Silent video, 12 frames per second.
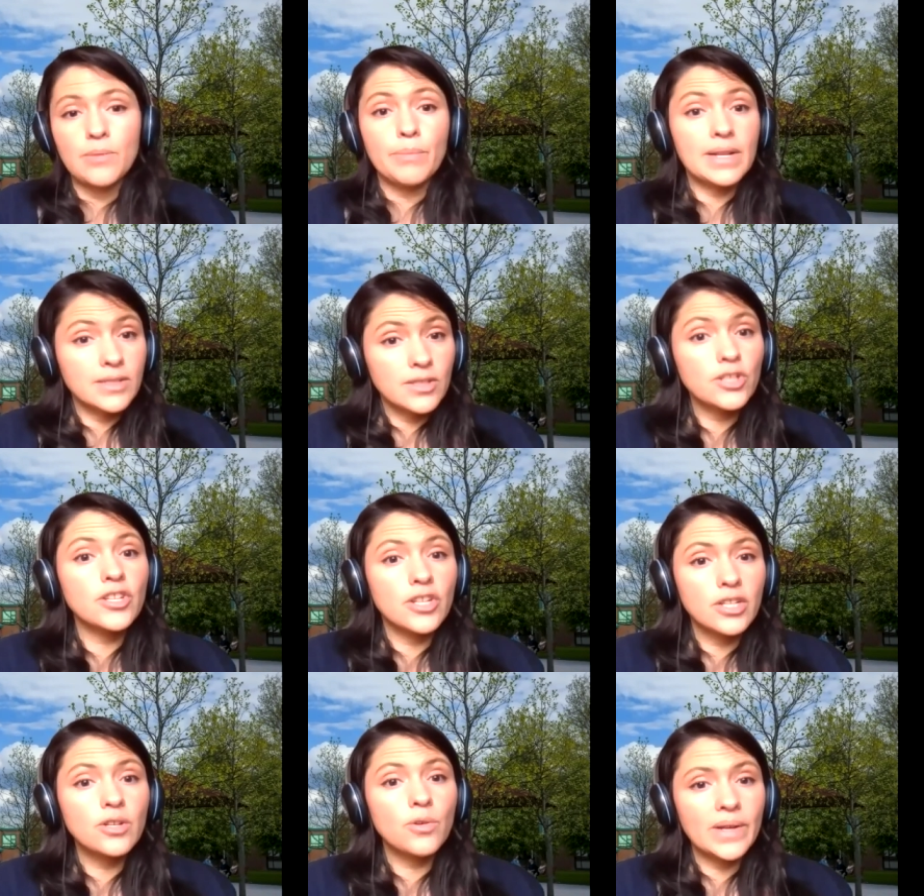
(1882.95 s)
But it's a
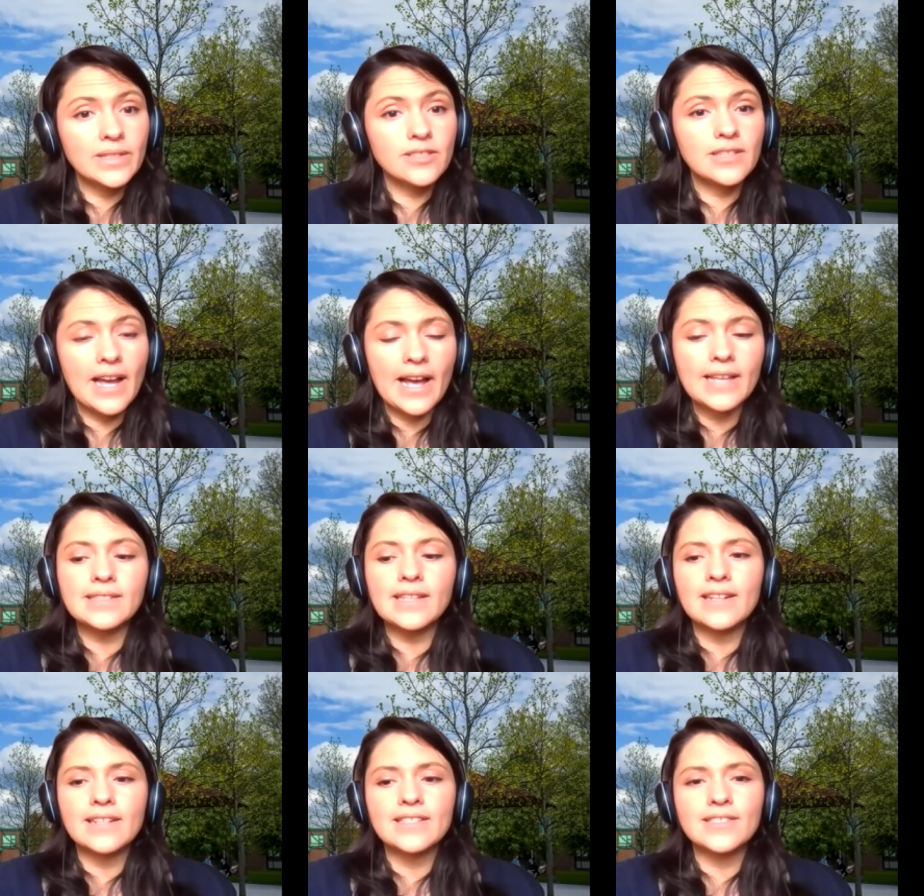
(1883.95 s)
good question to ask,
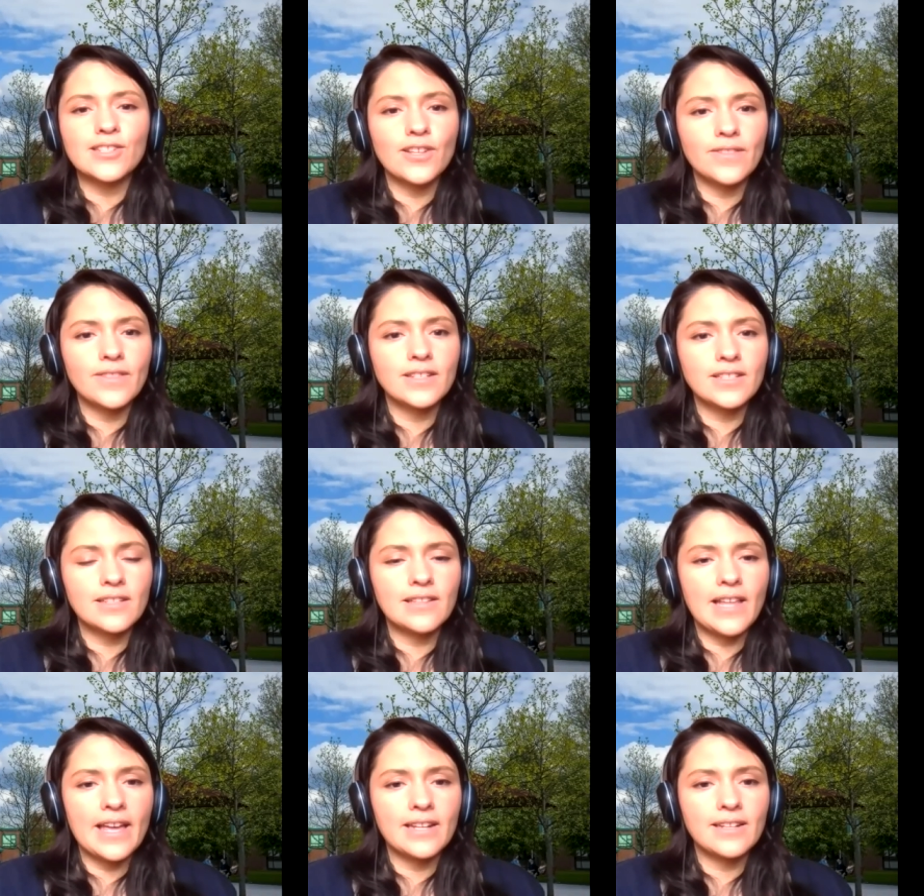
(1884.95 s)
and it's a good thing to
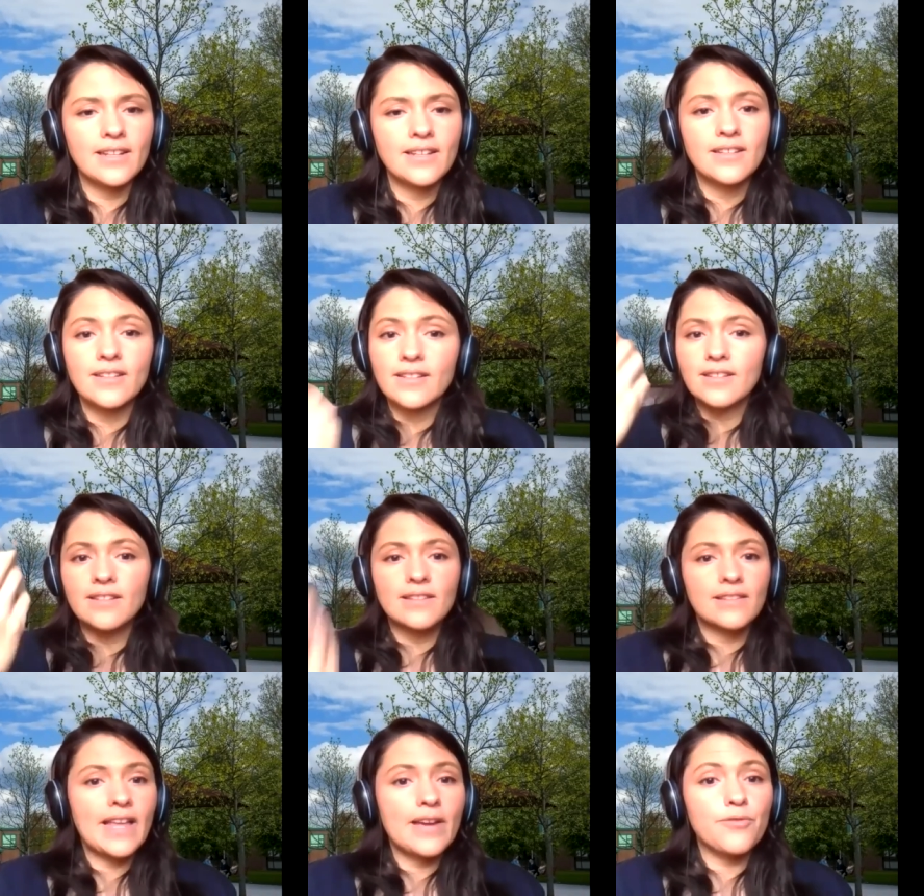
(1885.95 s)
let,
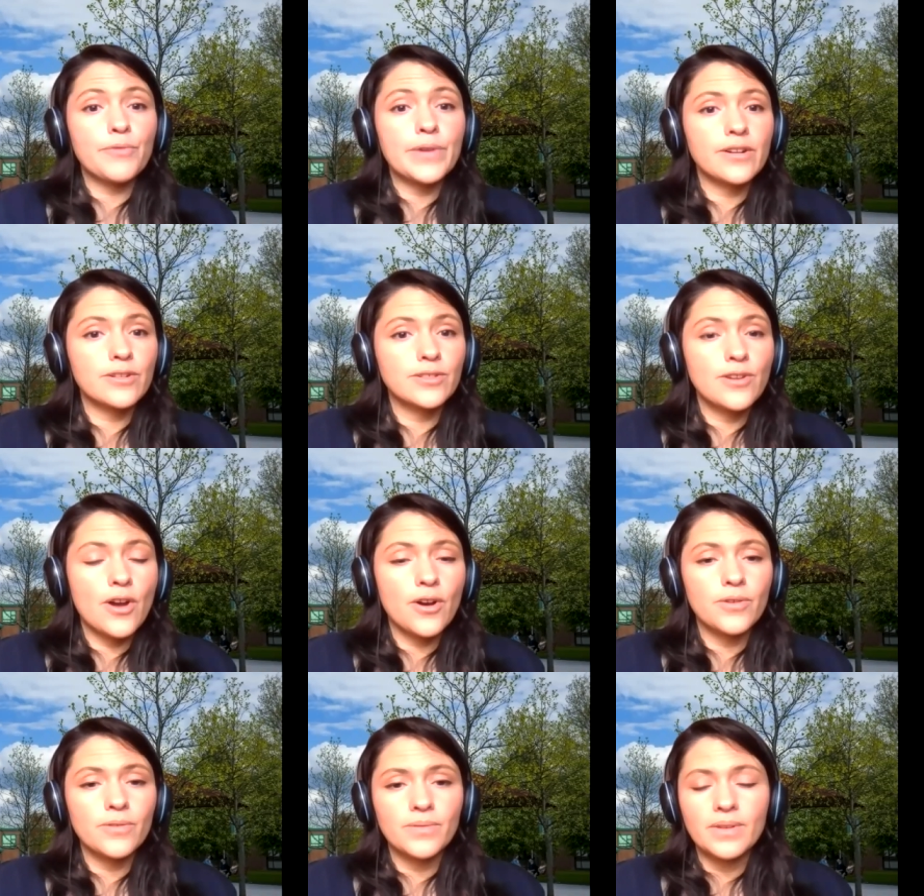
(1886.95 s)
let readers
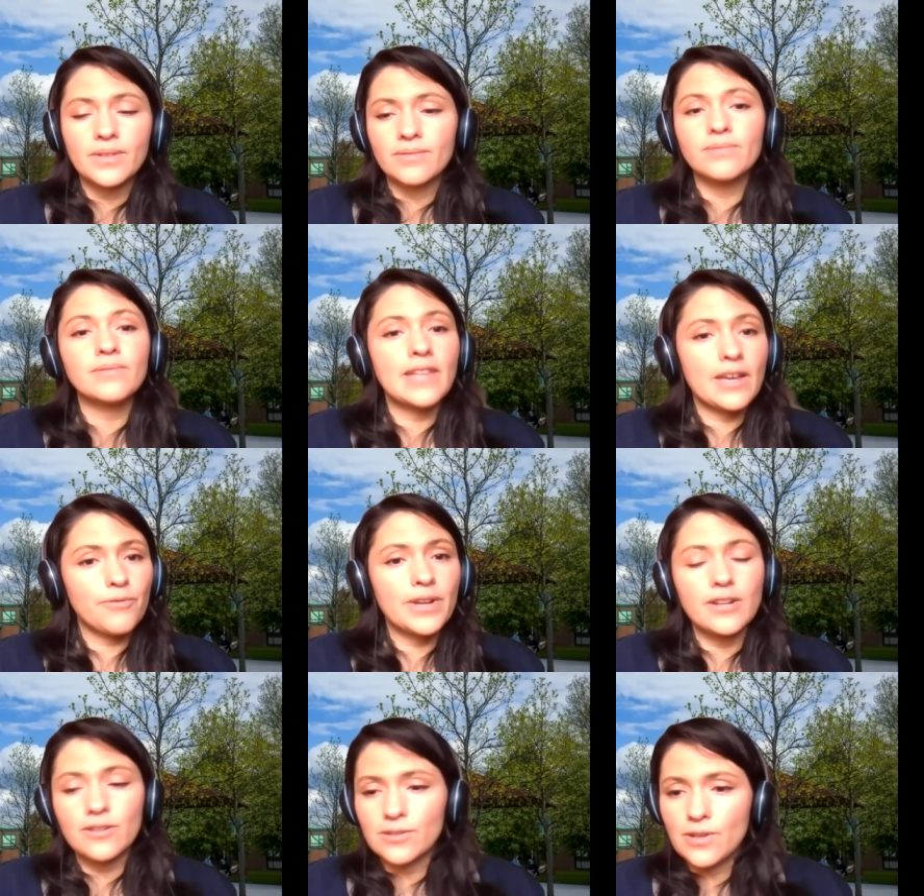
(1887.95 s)
know, let
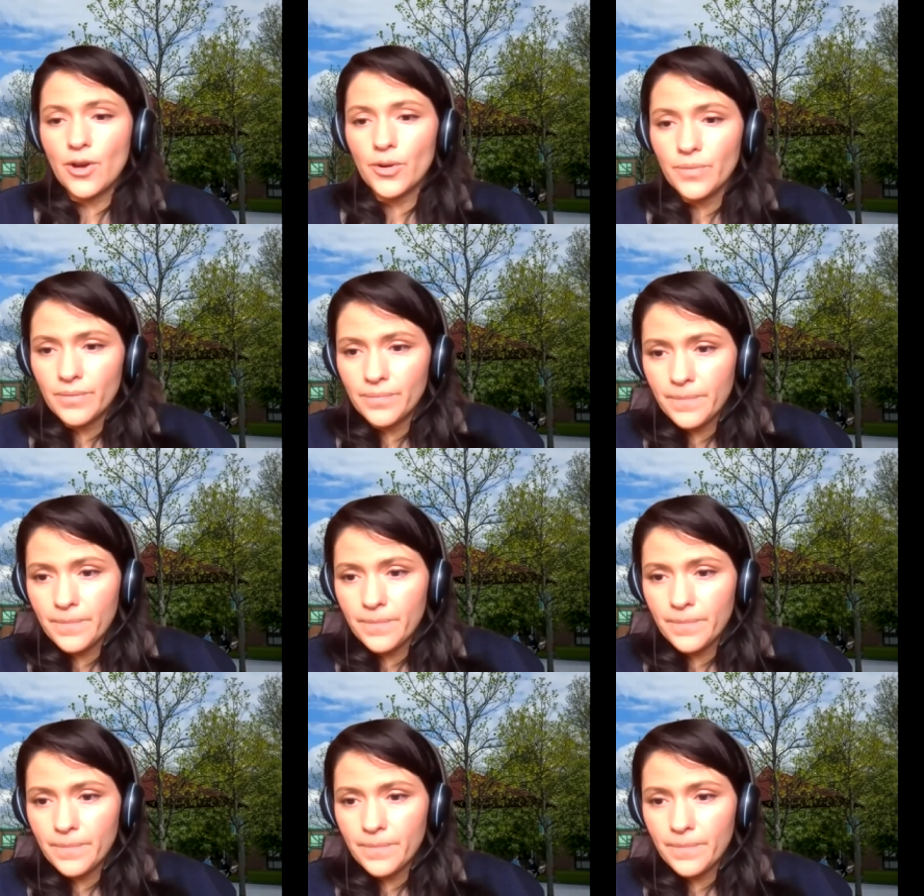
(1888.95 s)
readers know.